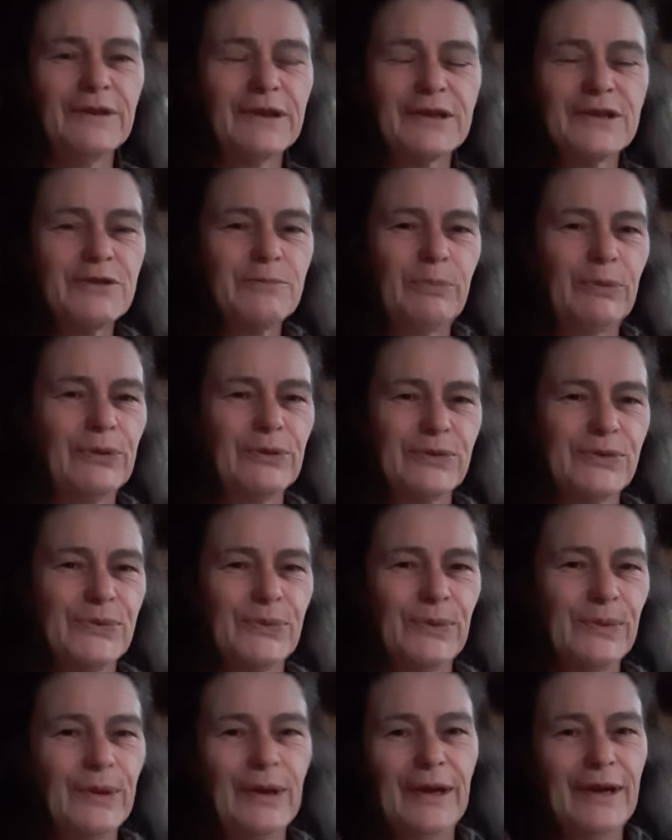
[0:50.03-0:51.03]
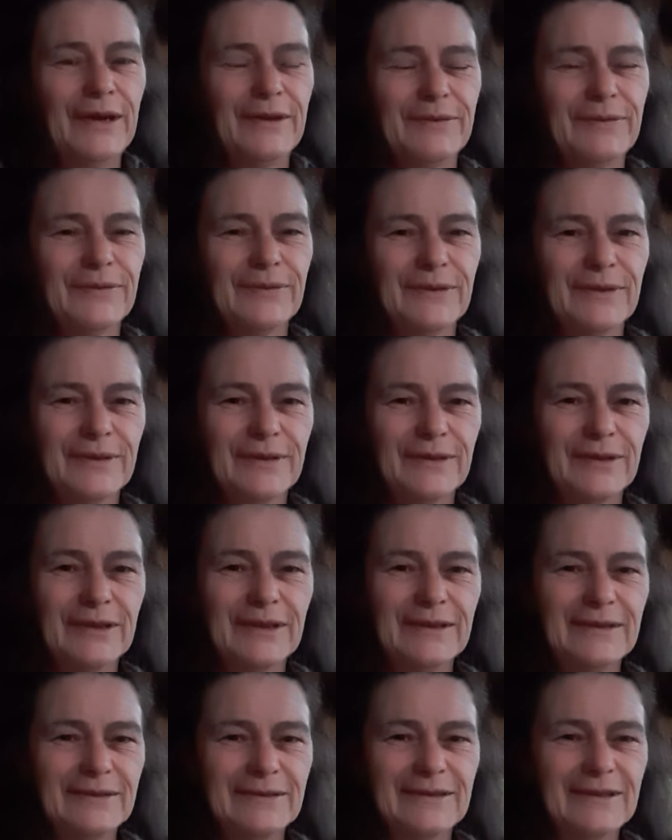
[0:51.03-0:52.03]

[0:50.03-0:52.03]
in a spiritual life, right?